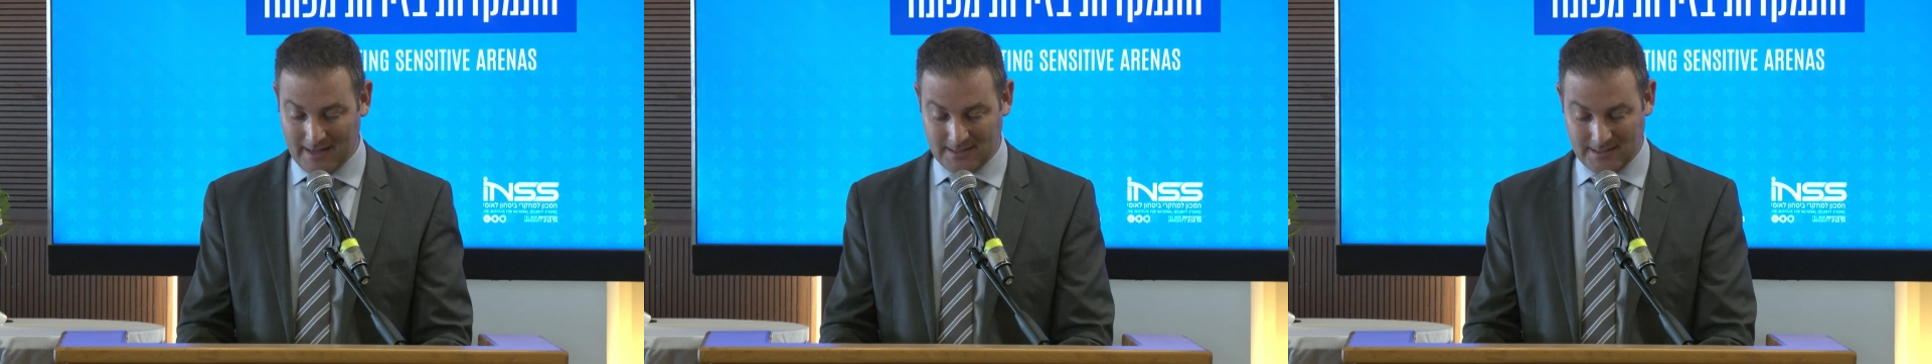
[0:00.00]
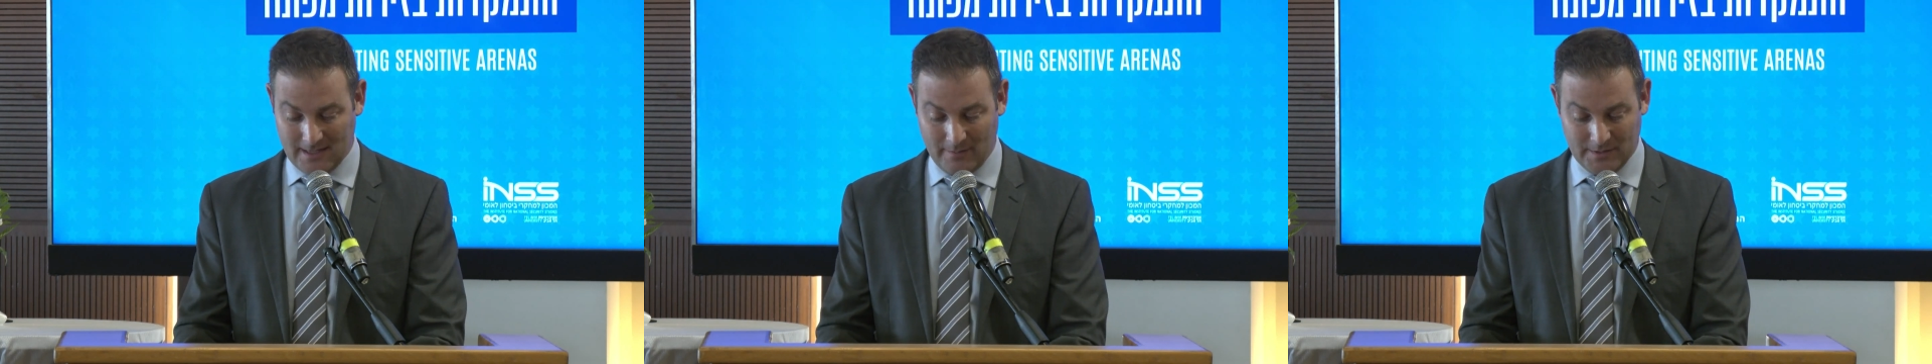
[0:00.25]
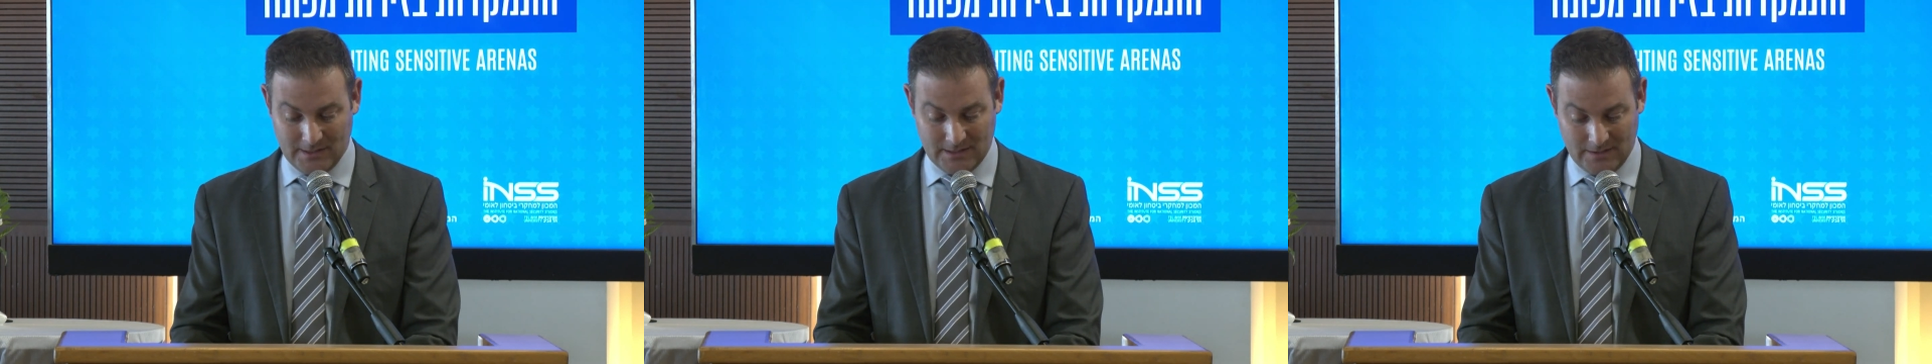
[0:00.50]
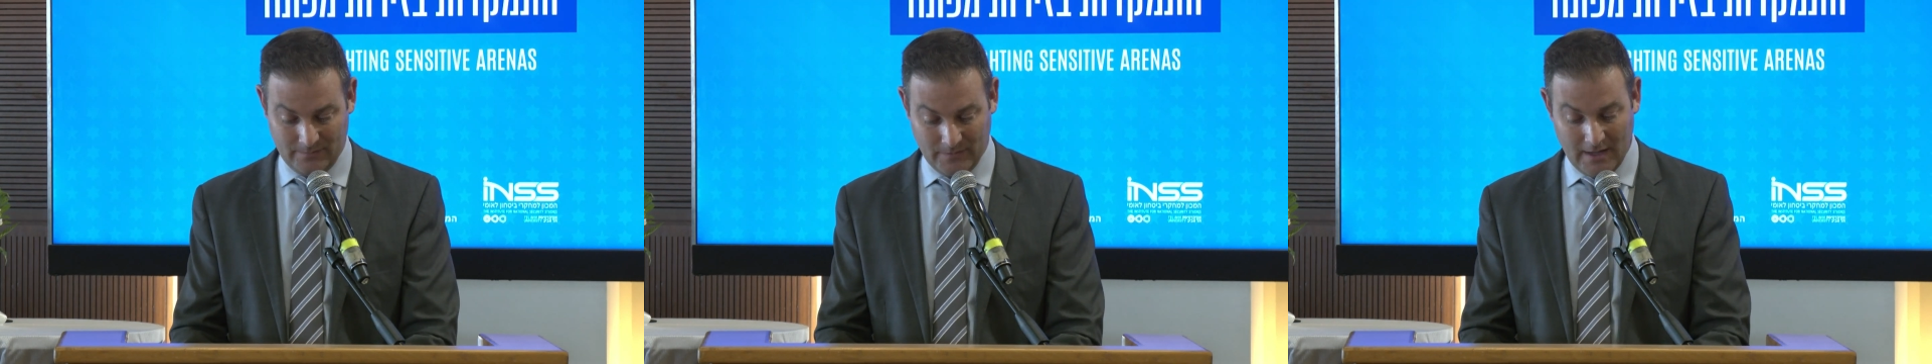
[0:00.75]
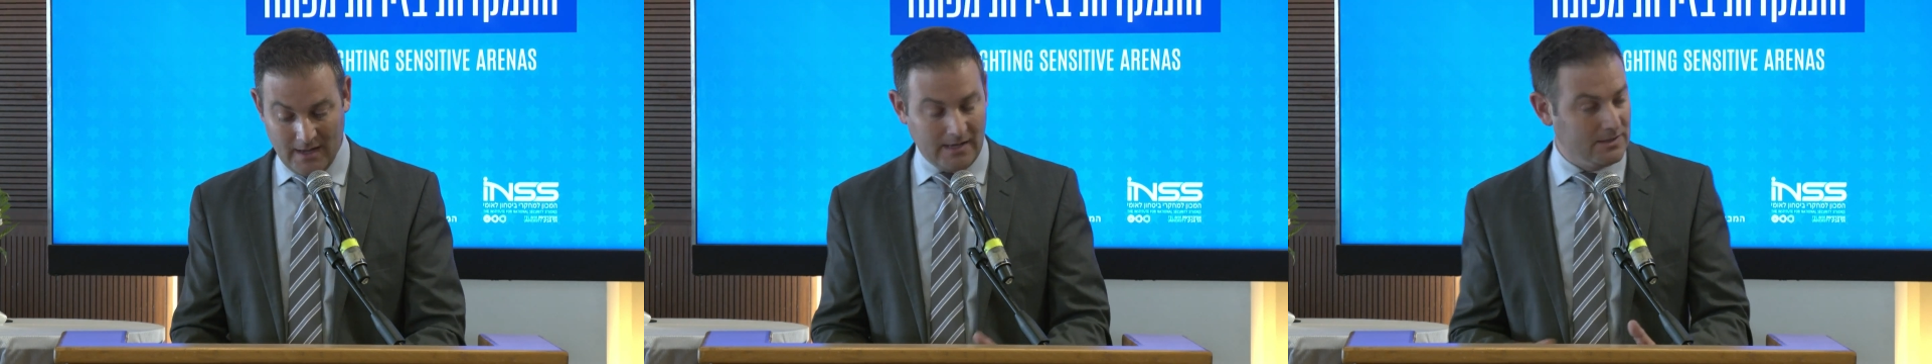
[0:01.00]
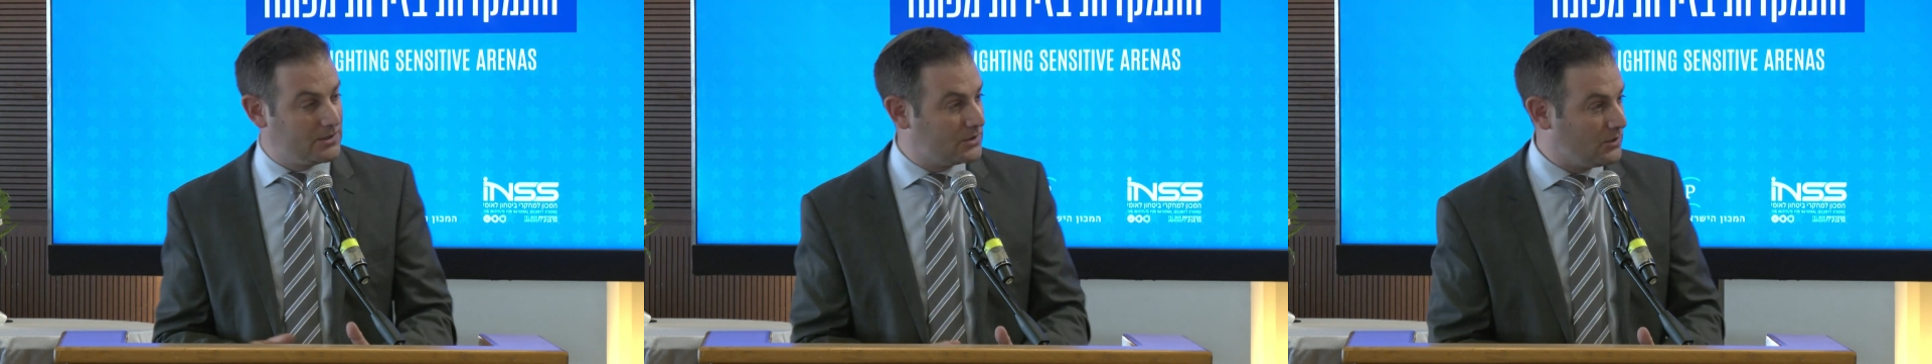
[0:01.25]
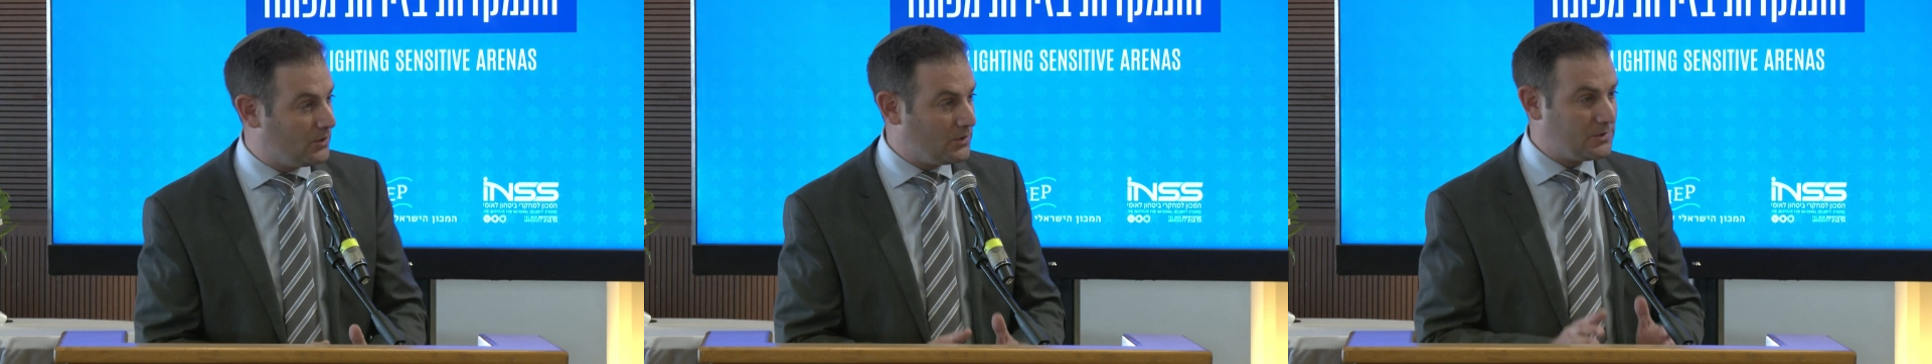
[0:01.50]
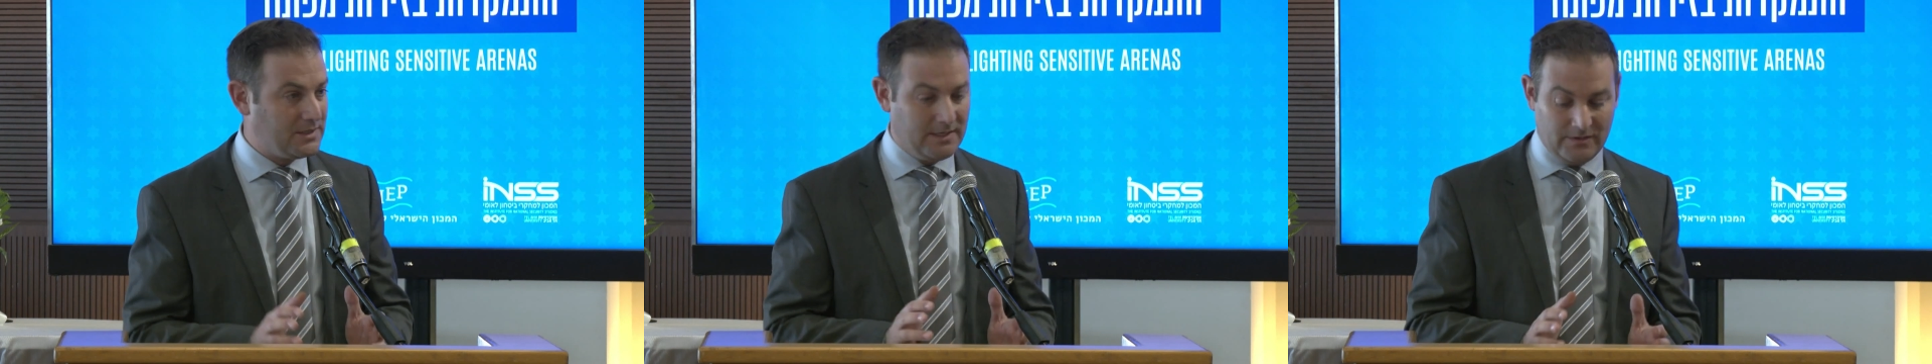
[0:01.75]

anti-Semitism in schools,